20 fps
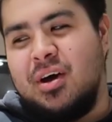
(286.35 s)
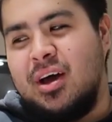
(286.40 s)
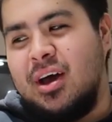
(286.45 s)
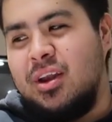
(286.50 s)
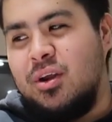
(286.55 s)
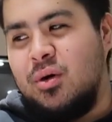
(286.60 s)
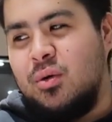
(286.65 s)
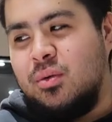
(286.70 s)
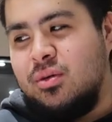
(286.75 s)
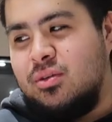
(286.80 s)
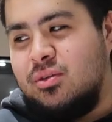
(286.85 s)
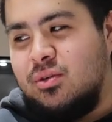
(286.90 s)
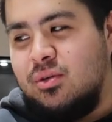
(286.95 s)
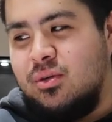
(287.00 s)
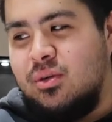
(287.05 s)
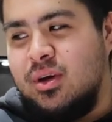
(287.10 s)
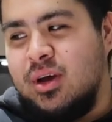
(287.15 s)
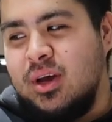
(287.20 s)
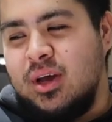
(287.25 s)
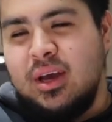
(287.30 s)
I don't want
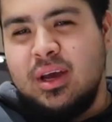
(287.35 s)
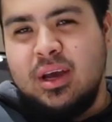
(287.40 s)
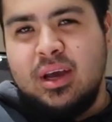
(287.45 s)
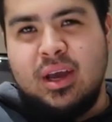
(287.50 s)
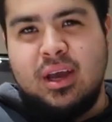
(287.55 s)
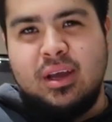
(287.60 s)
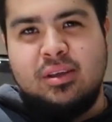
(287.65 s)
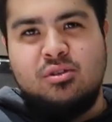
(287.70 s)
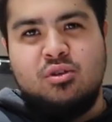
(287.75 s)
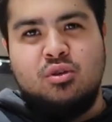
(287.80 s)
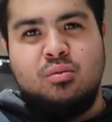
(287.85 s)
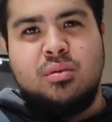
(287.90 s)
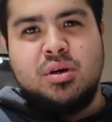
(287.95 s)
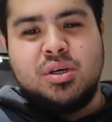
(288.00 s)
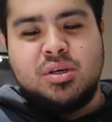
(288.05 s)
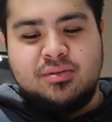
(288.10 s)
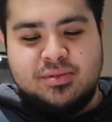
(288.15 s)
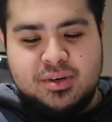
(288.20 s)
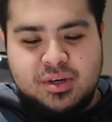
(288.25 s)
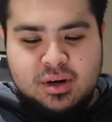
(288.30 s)
to eat too
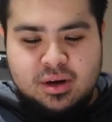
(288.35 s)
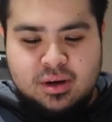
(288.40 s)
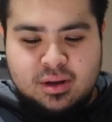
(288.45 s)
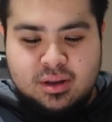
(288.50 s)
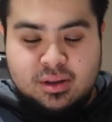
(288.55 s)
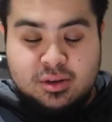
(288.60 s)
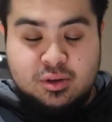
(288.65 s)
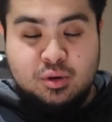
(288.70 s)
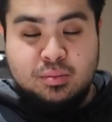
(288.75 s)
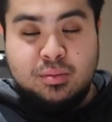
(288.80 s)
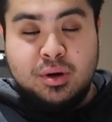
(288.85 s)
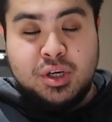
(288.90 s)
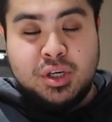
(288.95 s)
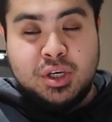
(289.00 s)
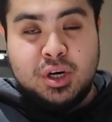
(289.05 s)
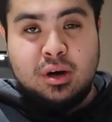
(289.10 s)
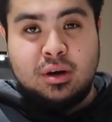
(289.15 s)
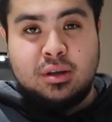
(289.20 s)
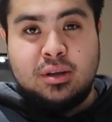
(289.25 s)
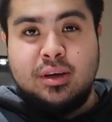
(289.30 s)
much of cho too much
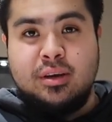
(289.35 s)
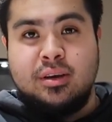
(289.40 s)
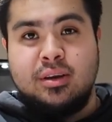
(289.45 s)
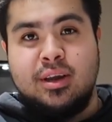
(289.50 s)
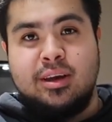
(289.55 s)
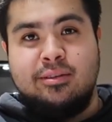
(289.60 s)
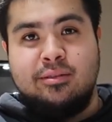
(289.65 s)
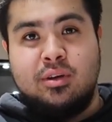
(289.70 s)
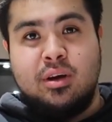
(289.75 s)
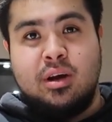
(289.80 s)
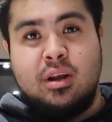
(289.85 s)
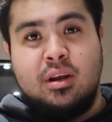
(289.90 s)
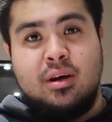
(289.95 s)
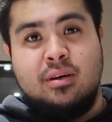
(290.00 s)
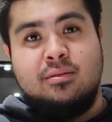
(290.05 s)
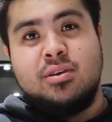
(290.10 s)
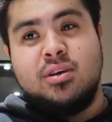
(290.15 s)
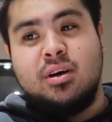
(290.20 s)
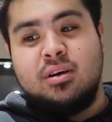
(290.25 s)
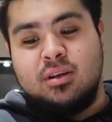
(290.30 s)
chocolate, even though I
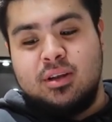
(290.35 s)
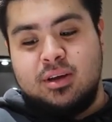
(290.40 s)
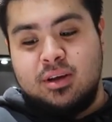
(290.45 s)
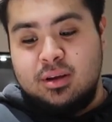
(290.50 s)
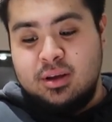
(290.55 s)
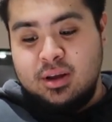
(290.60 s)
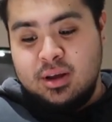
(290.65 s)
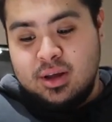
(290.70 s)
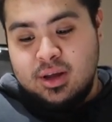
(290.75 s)
love chocolate.